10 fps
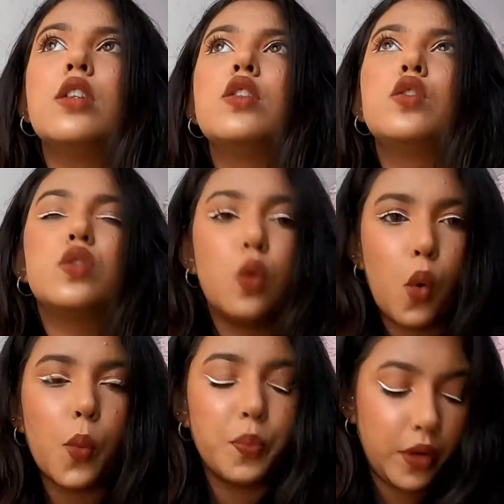is
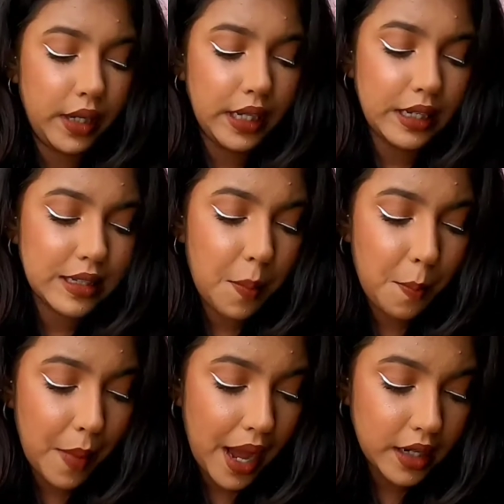so pretty. It's a
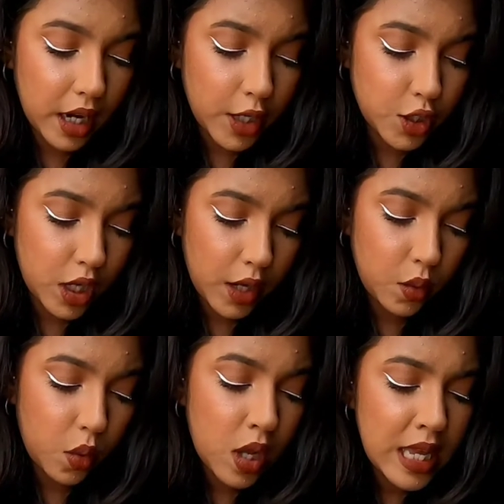matte
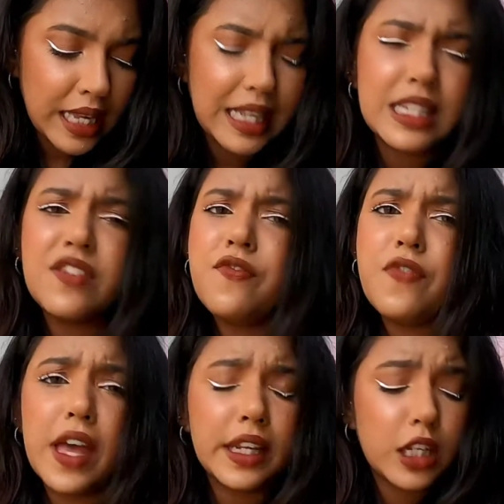eyeshadow. It's
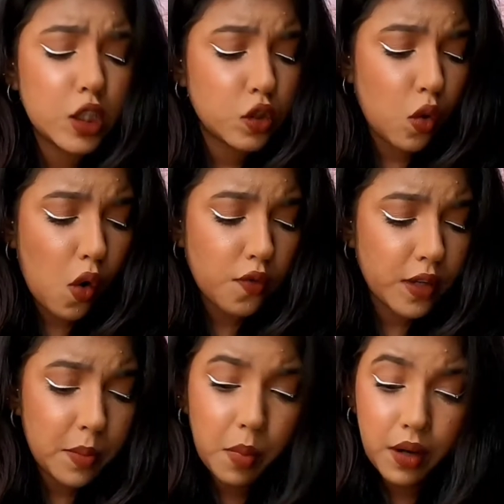very
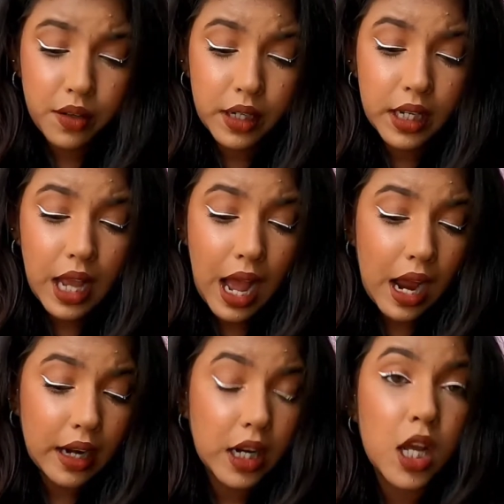soft and buttery,
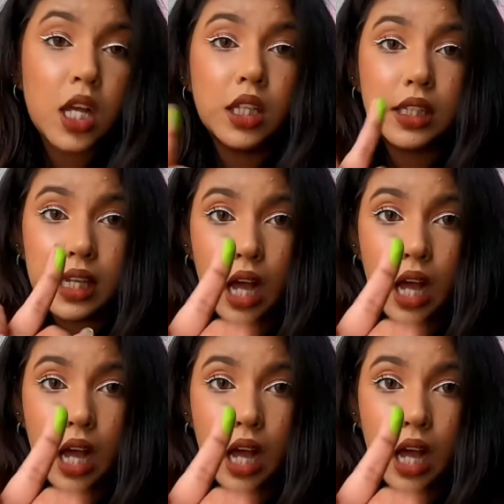and the